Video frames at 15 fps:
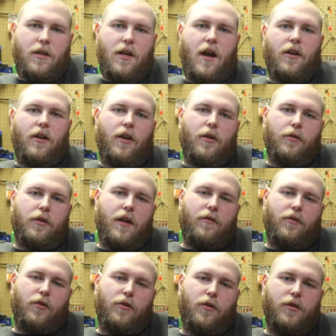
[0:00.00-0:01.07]
Tanner here with
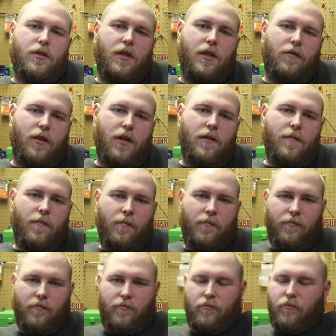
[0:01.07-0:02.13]
Avid Outdoors TV.
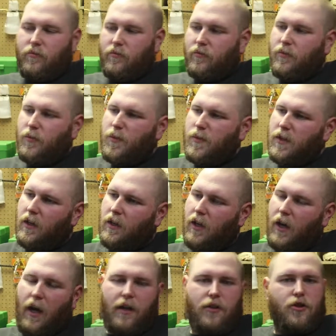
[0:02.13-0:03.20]

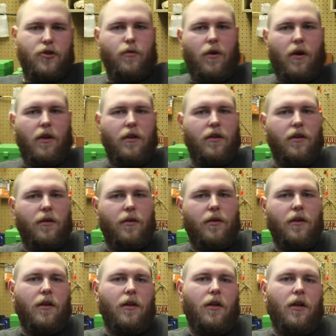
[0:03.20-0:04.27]
I just wanted to
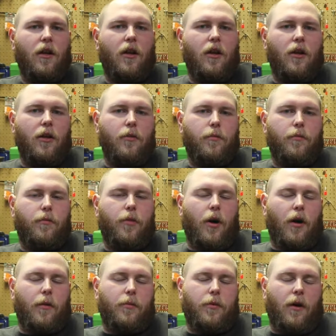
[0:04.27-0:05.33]

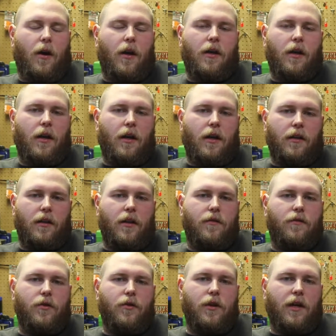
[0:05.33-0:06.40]
pop on and
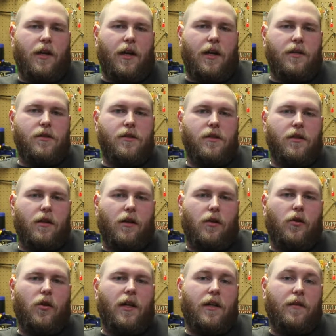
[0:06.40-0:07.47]
give you guys a
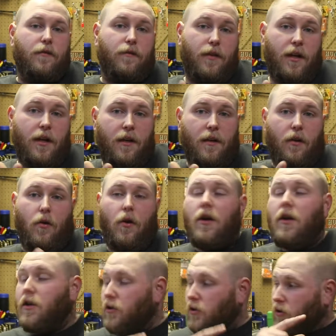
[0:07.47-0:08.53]
quick video.
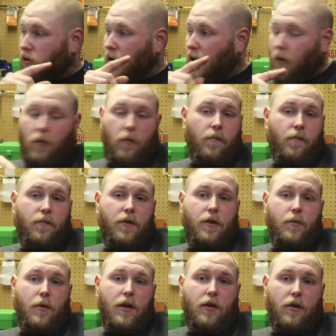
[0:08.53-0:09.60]
So,
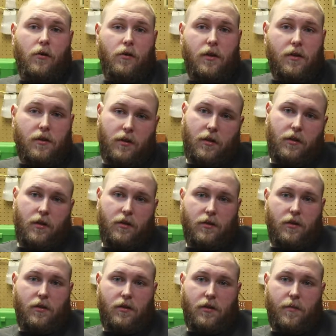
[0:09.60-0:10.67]
you might notice that there's
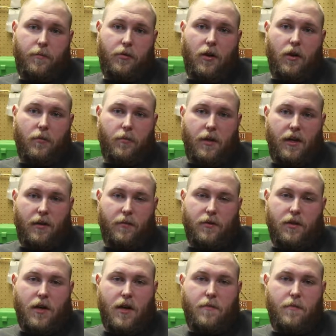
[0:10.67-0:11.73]
this Ziploc bag
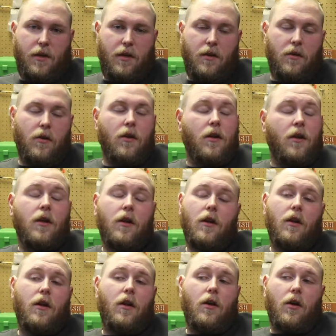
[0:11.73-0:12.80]
beside me
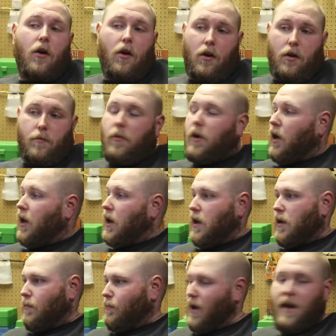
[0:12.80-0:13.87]
on
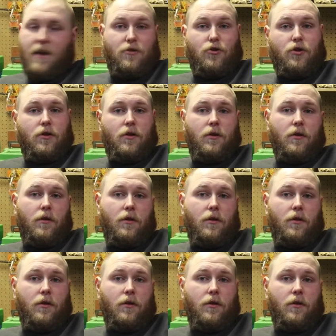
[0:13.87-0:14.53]
my bench.